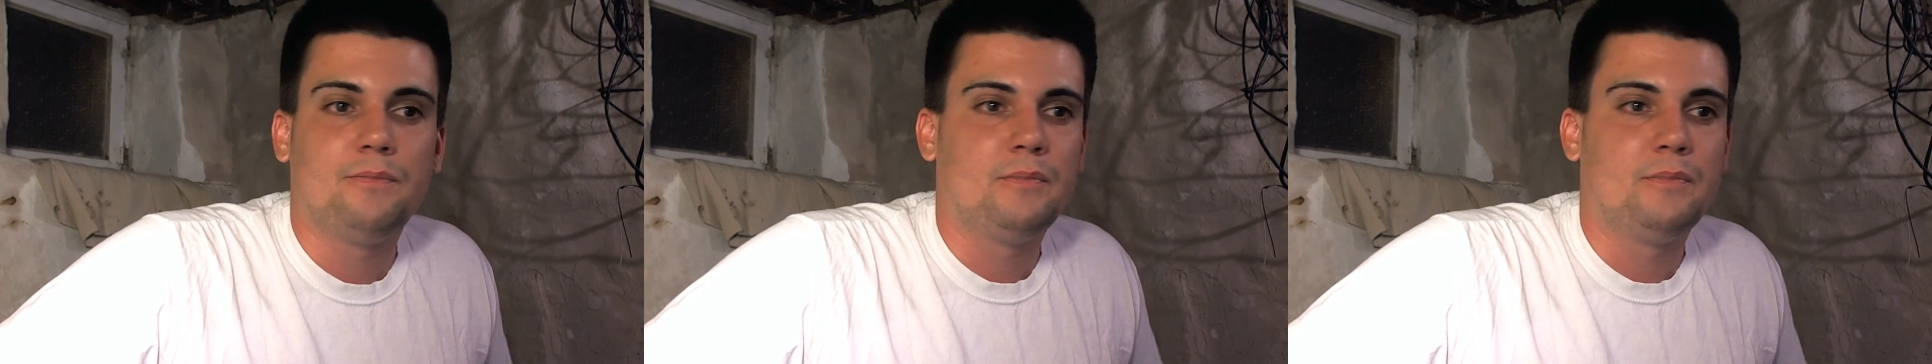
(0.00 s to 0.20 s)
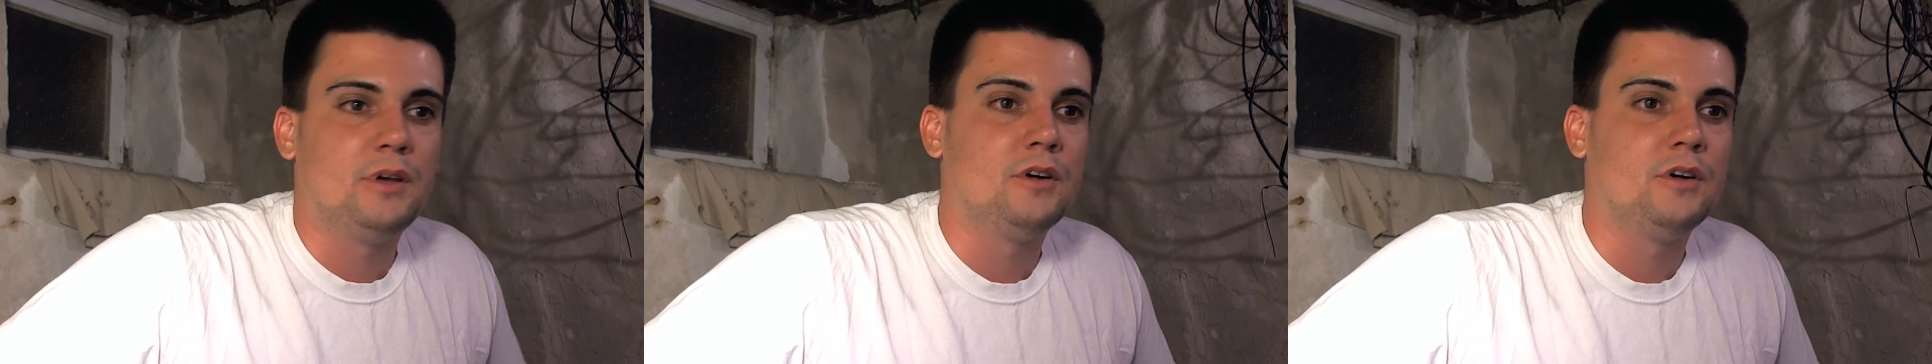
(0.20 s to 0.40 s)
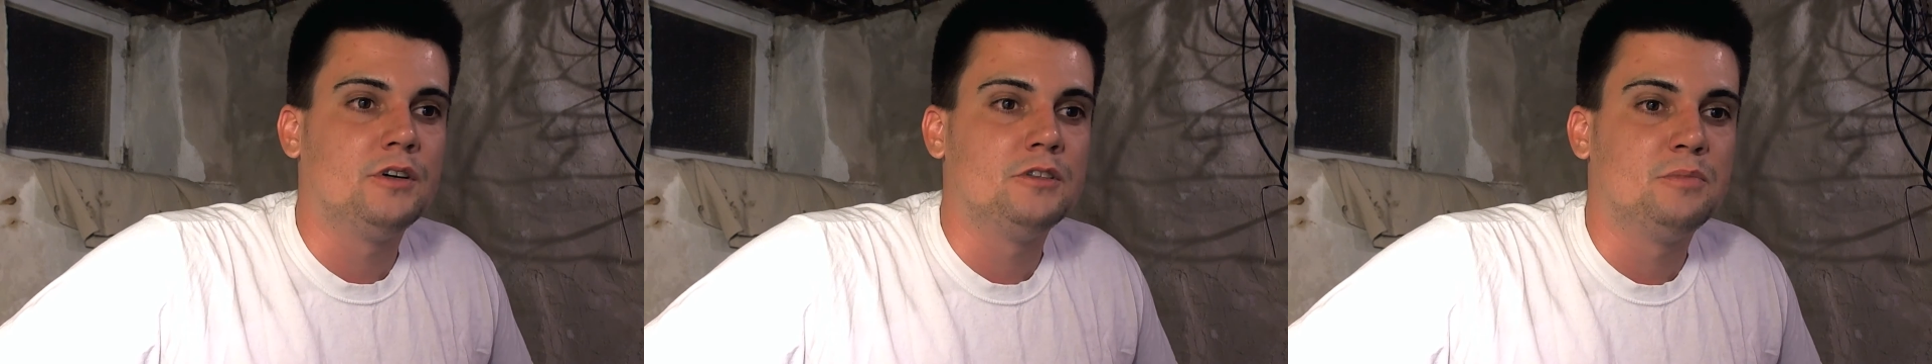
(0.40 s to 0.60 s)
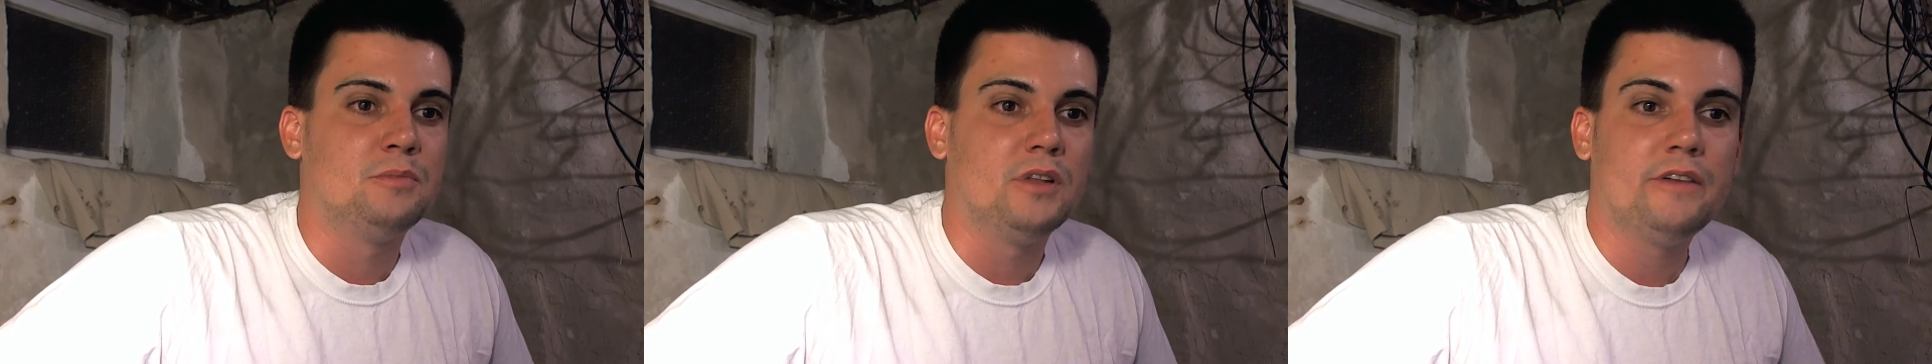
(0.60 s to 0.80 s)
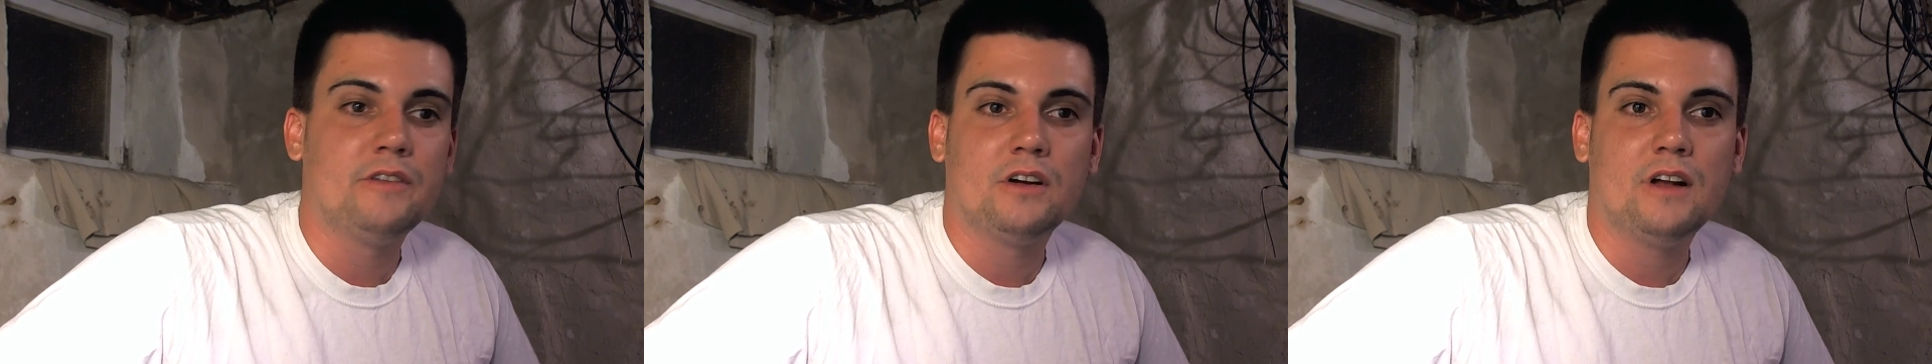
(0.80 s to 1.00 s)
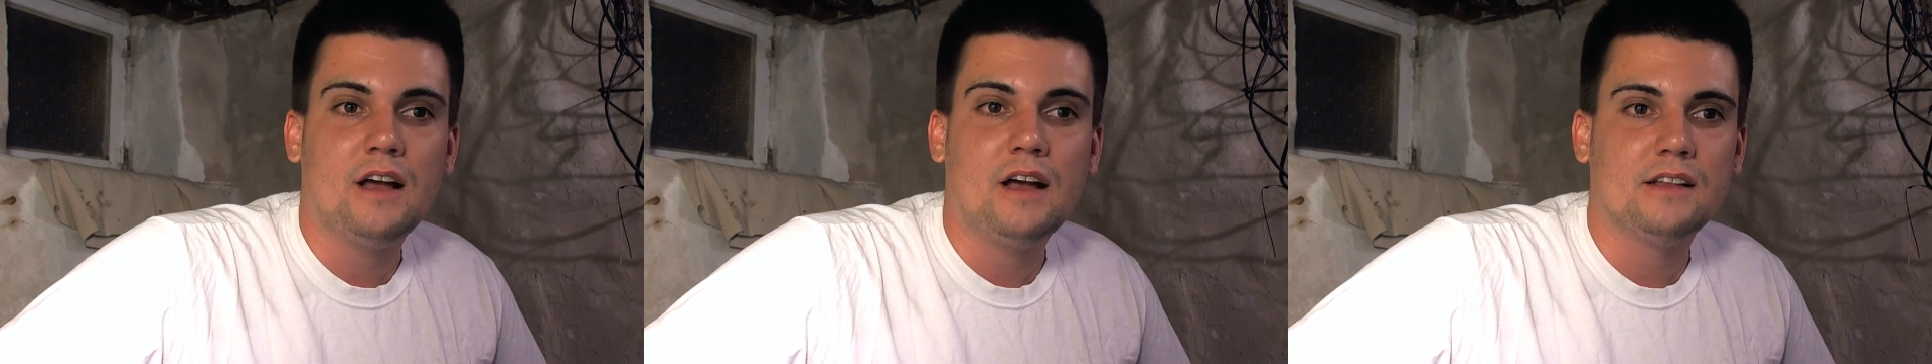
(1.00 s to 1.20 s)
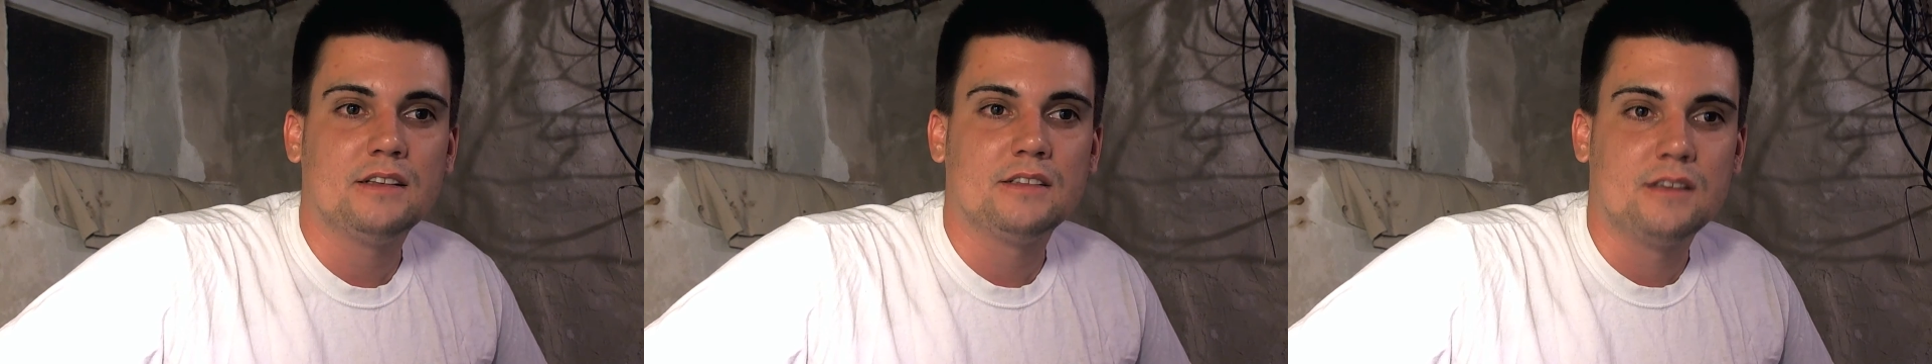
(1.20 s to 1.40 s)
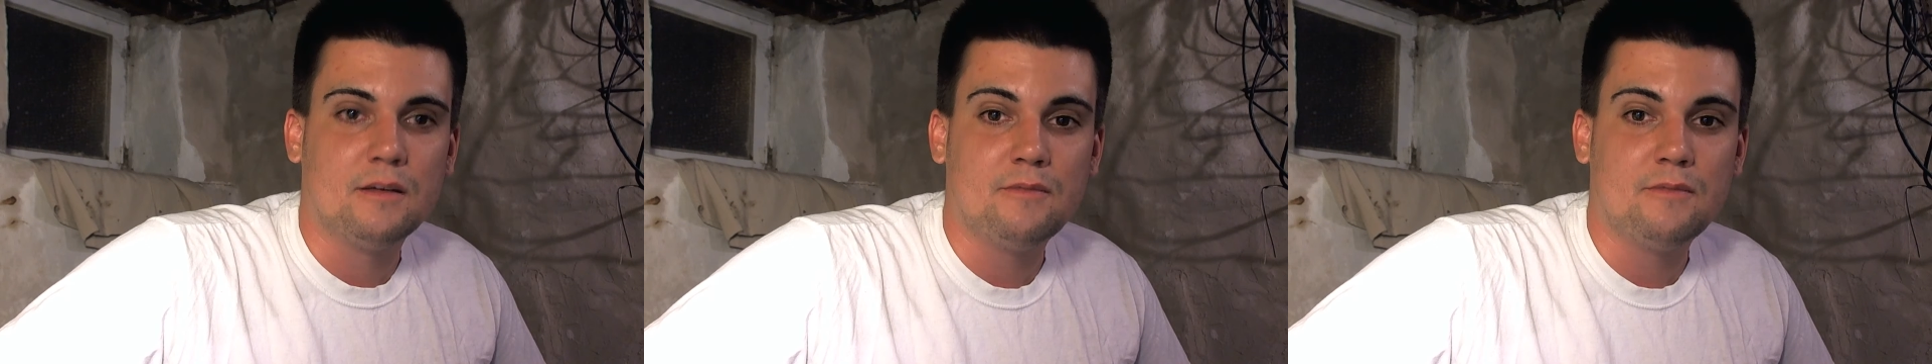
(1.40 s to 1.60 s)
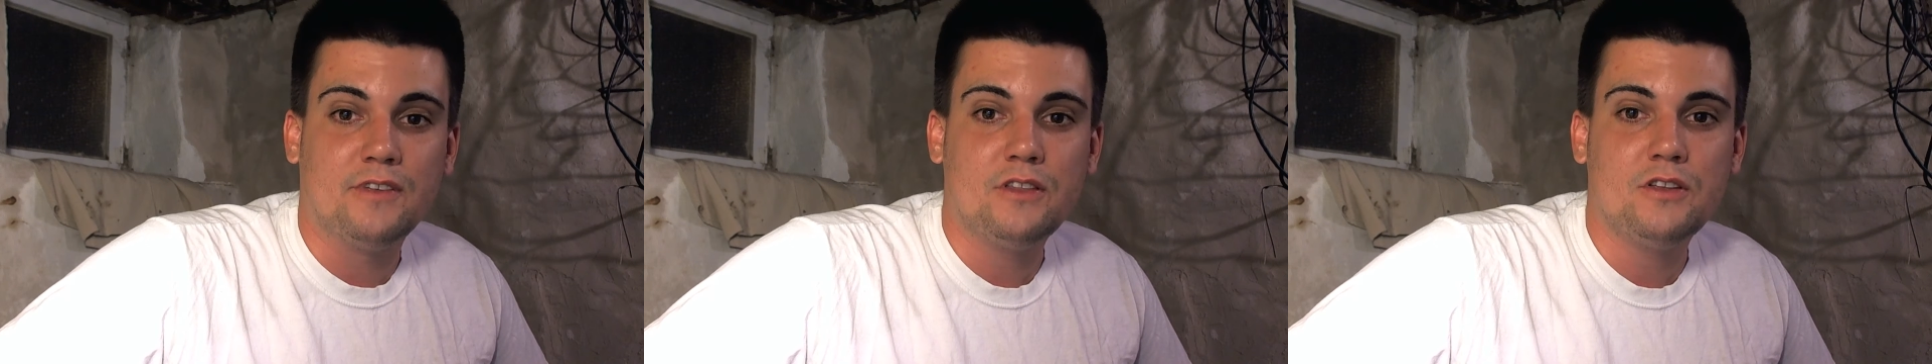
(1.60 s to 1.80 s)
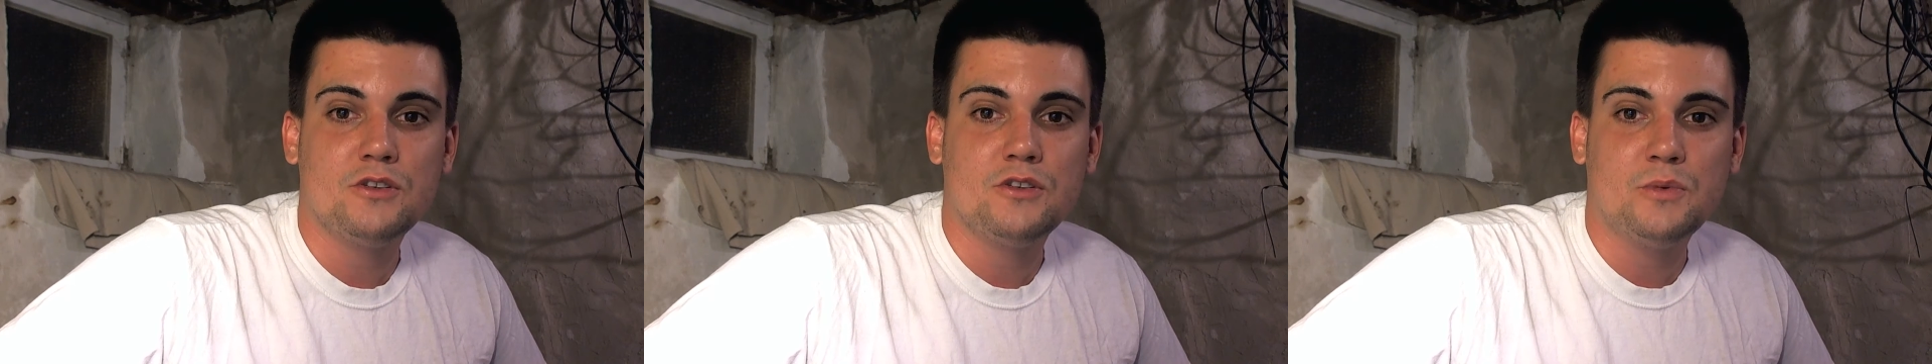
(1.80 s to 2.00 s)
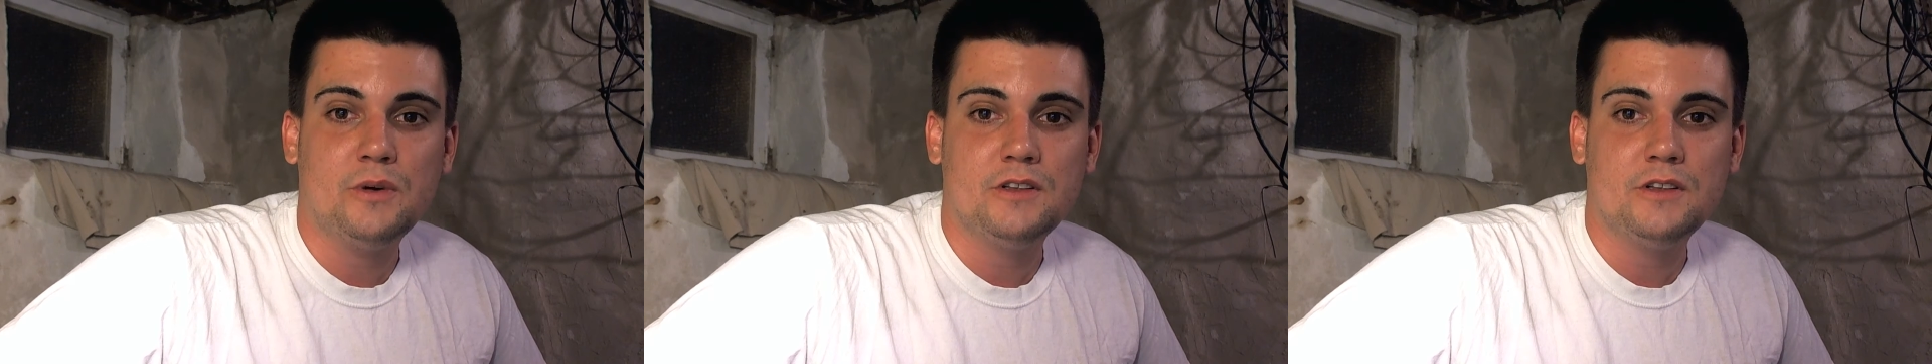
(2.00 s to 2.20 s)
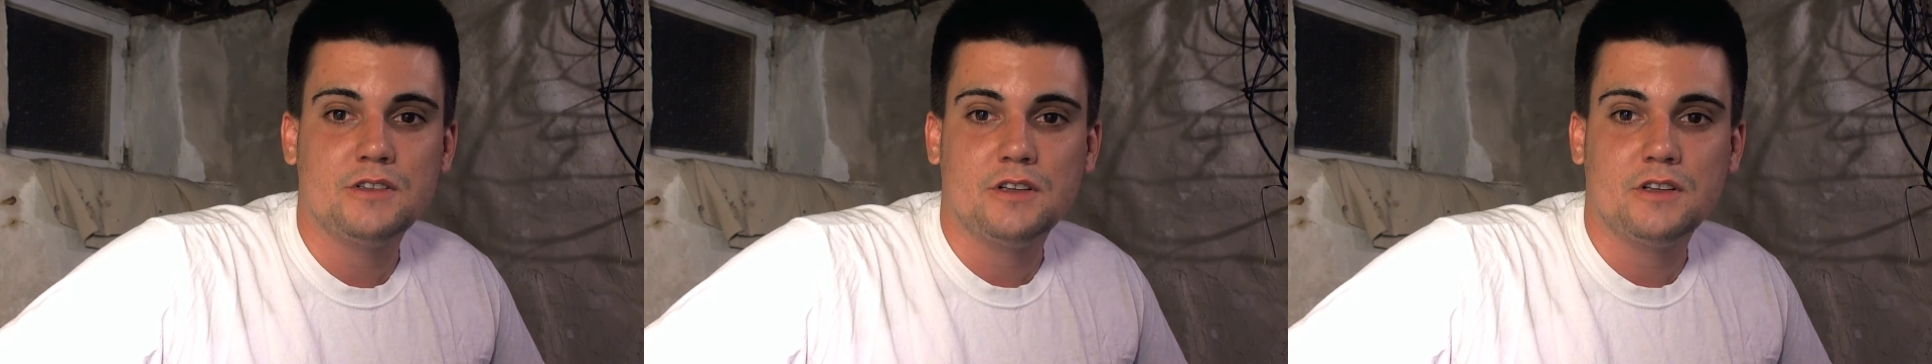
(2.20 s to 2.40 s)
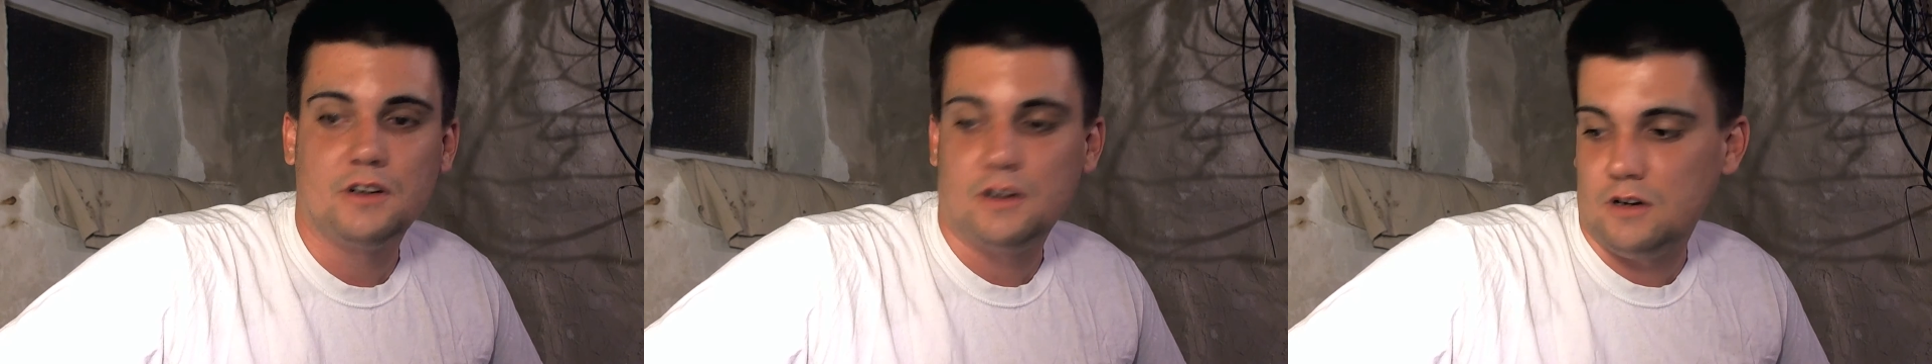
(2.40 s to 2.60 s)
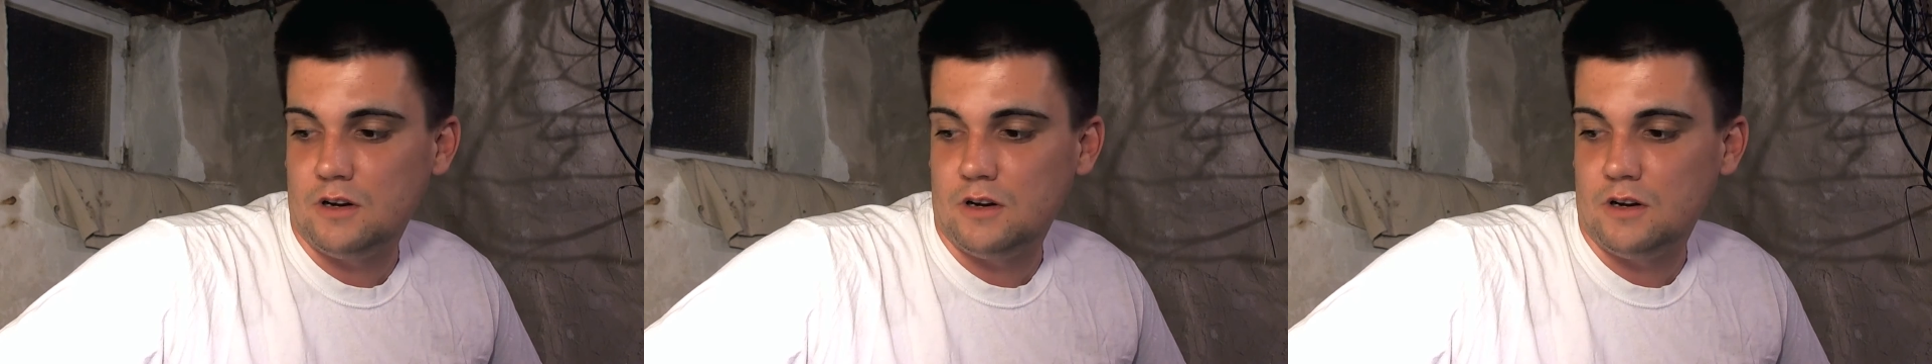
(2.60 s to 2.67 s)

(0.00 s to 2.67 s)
because believe it or not, some vintage ones